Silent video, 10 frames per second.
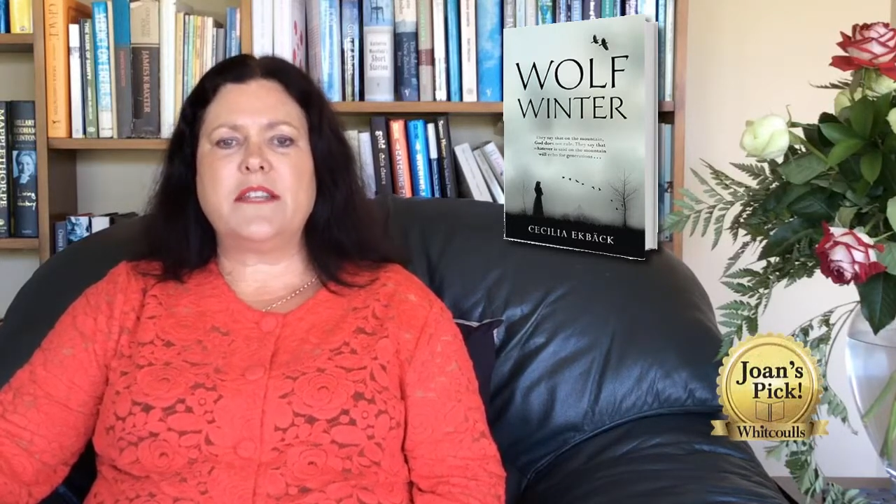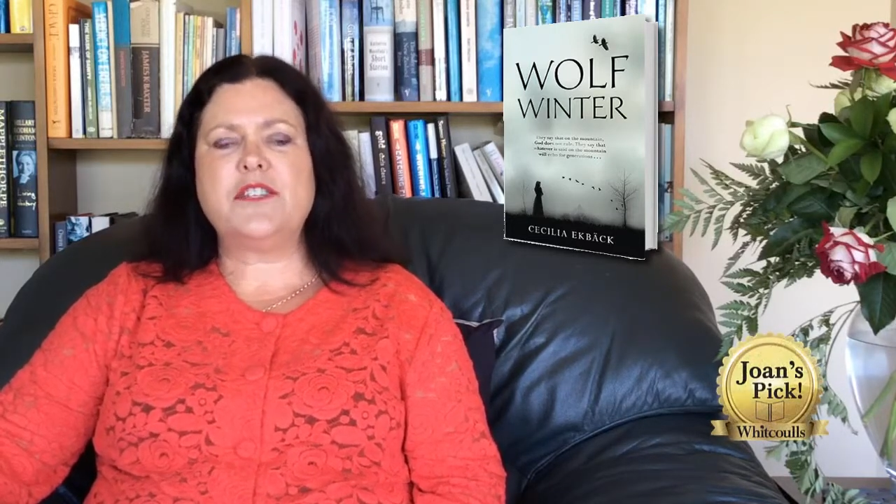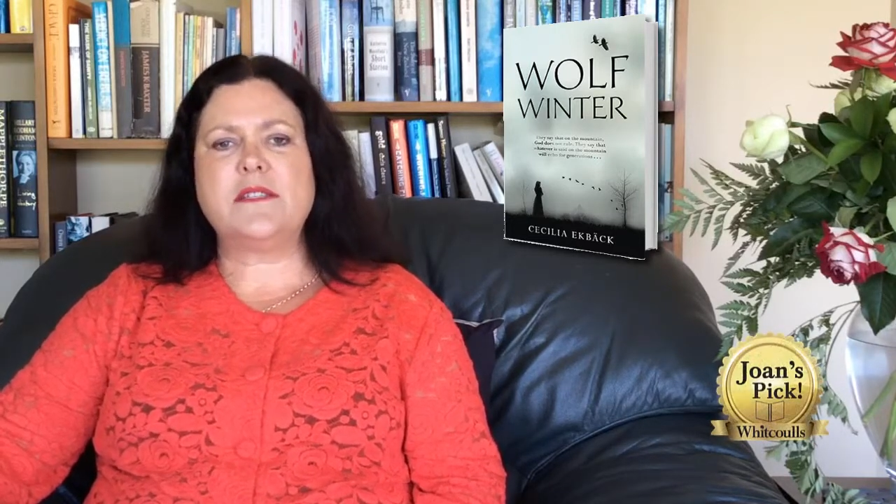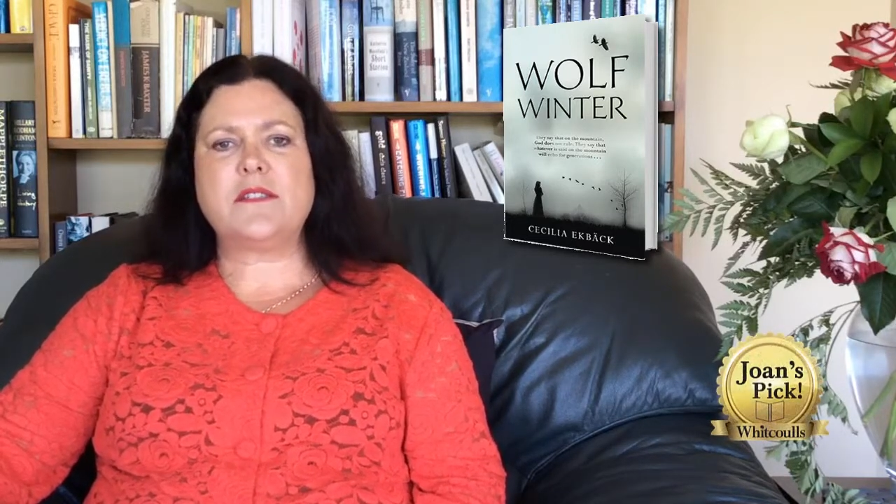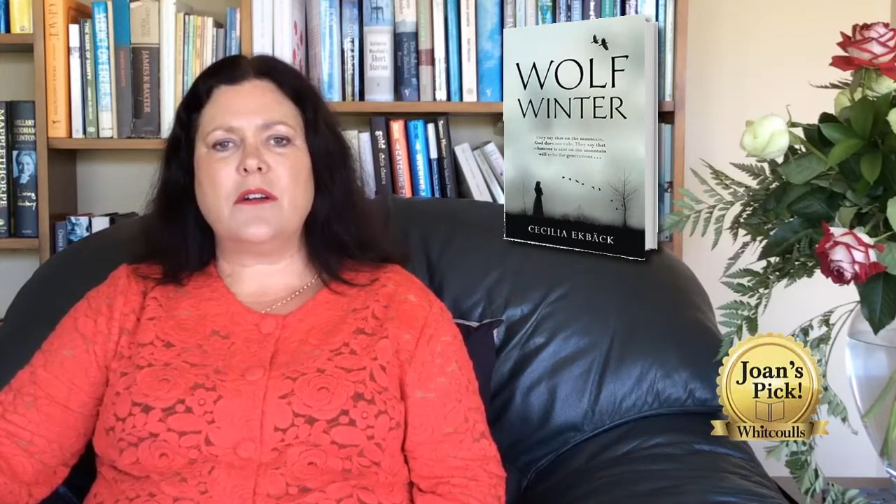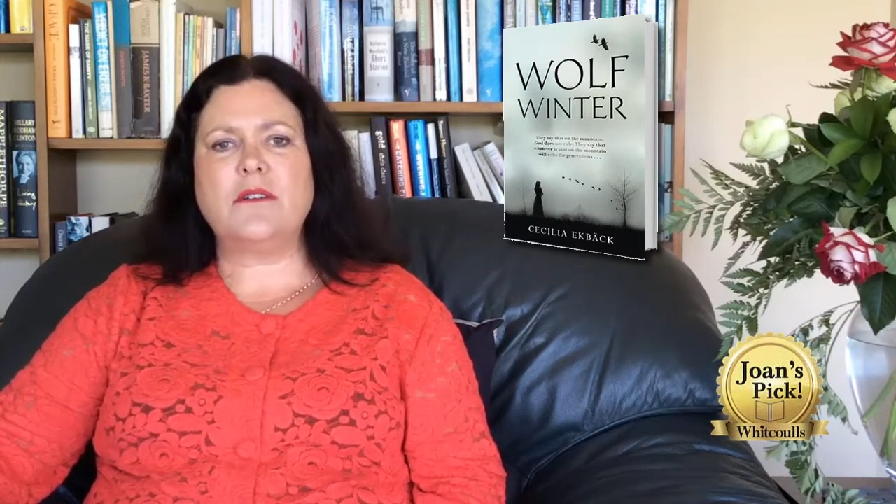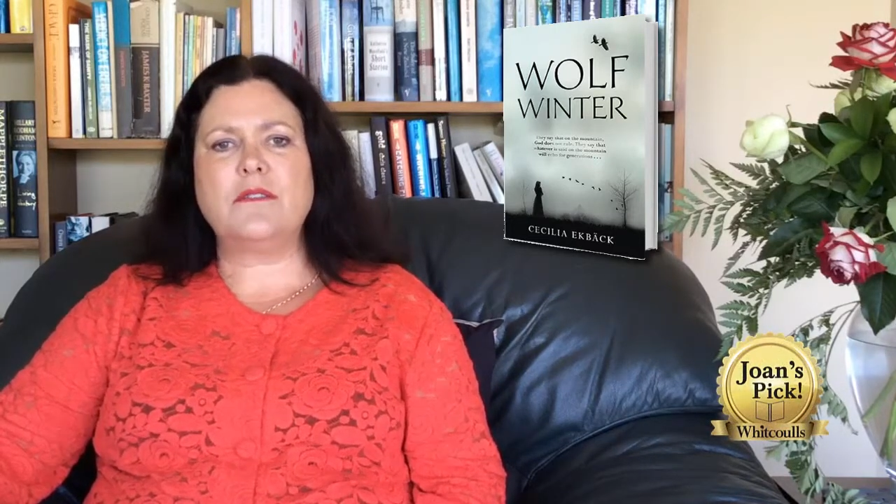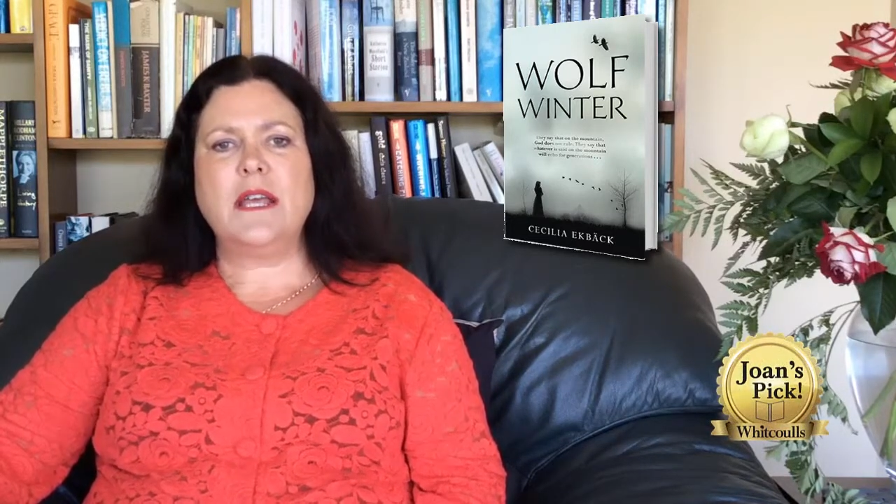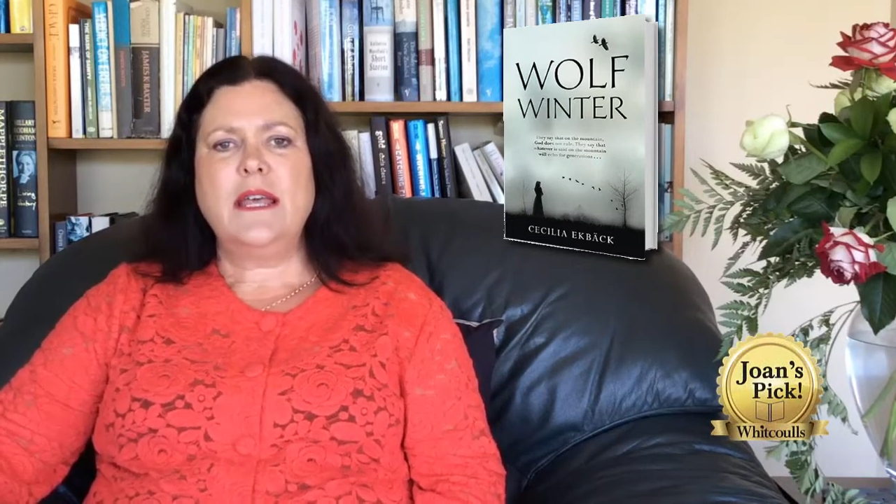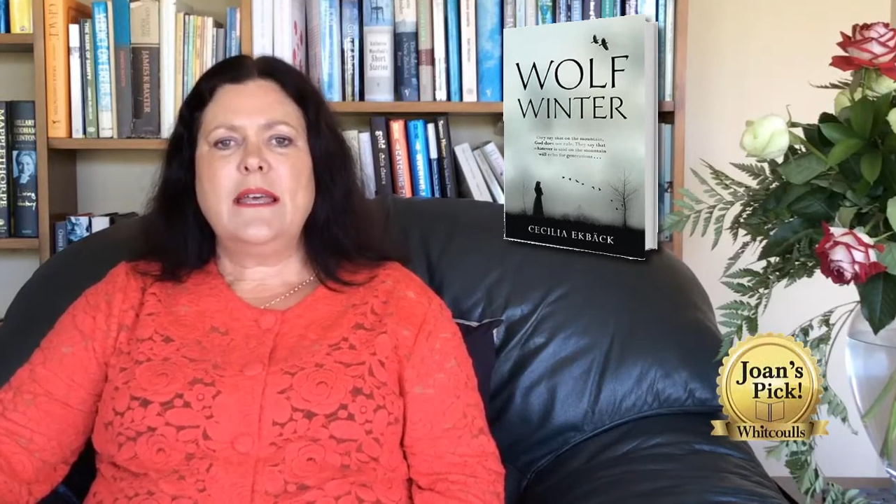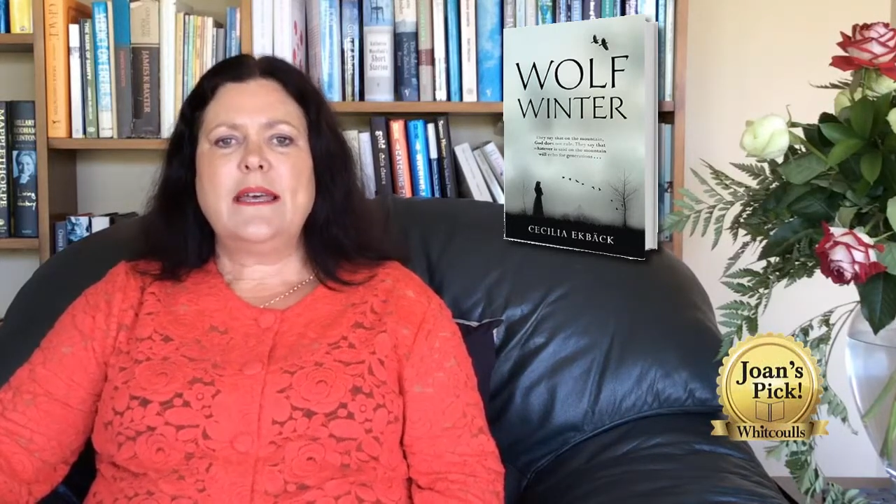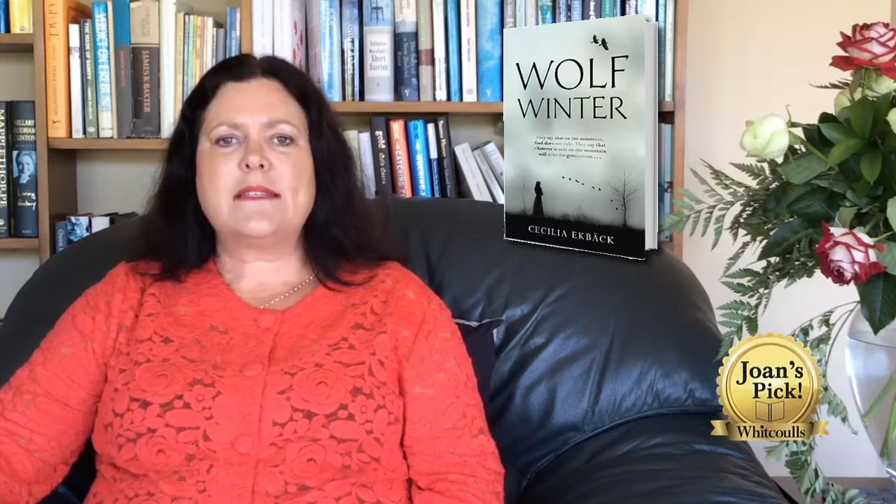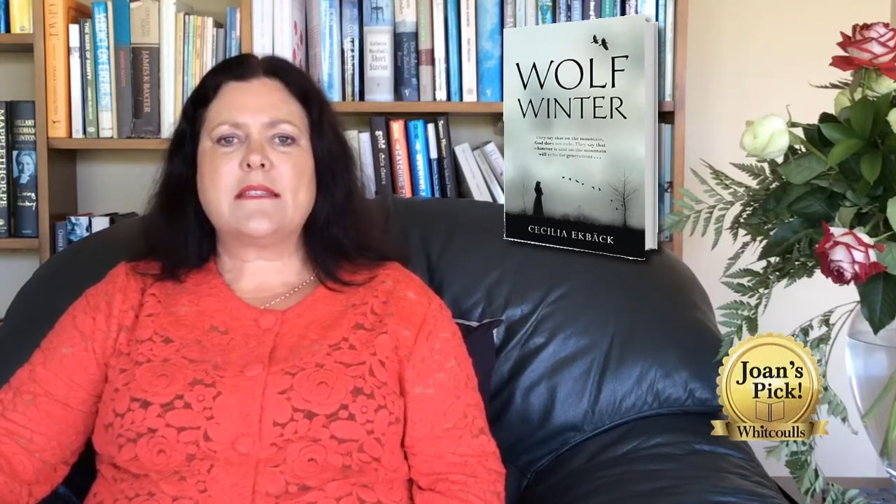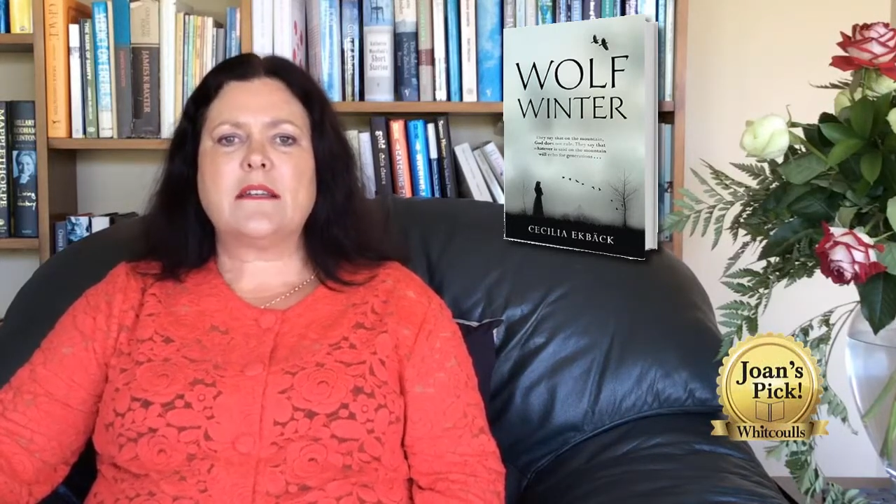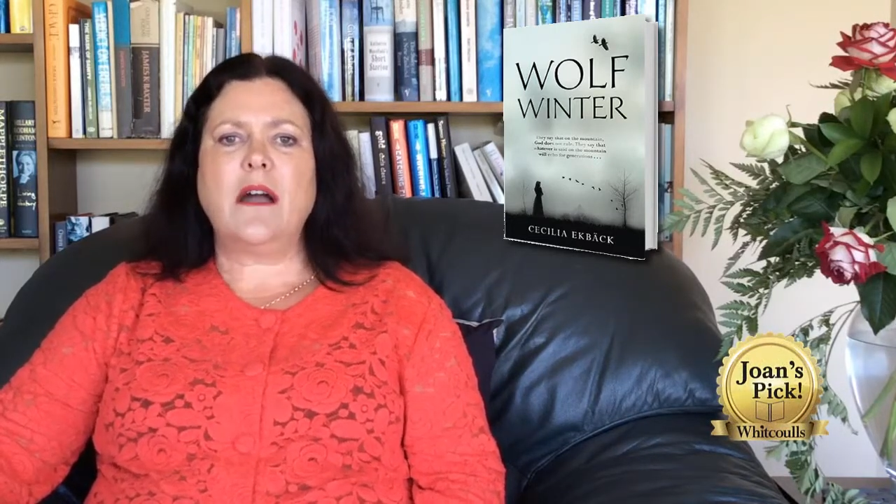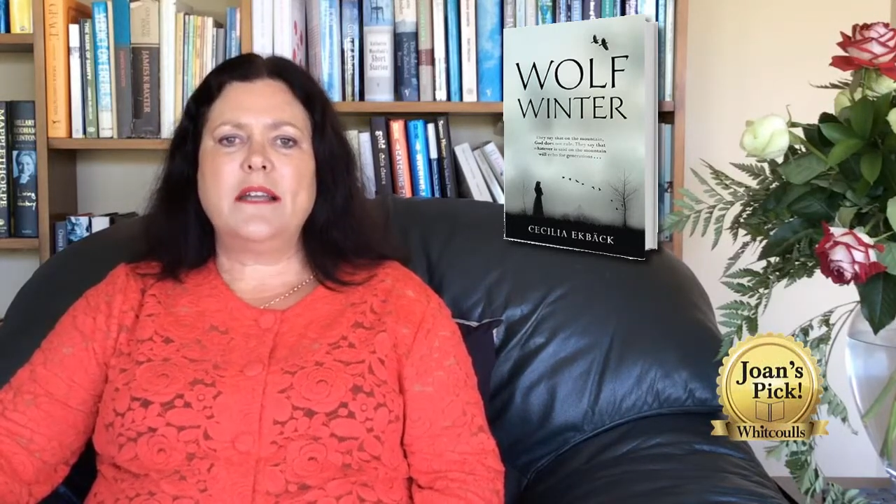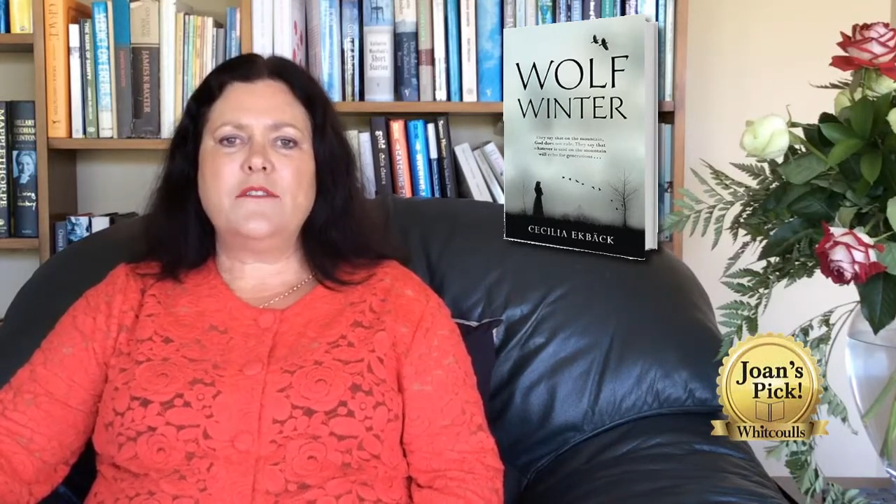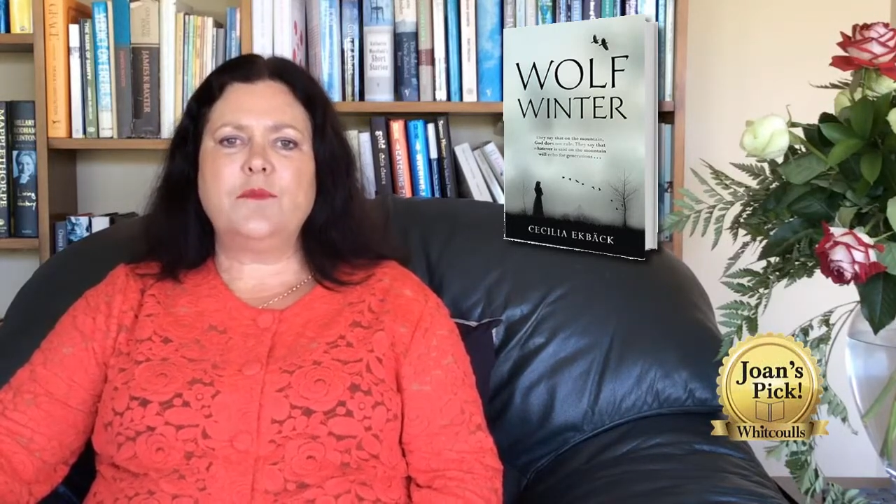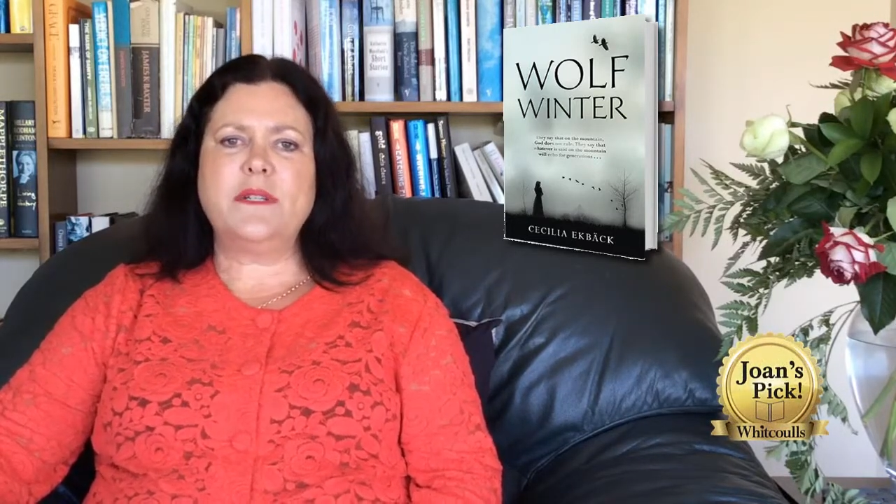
And she's told, it's the kind of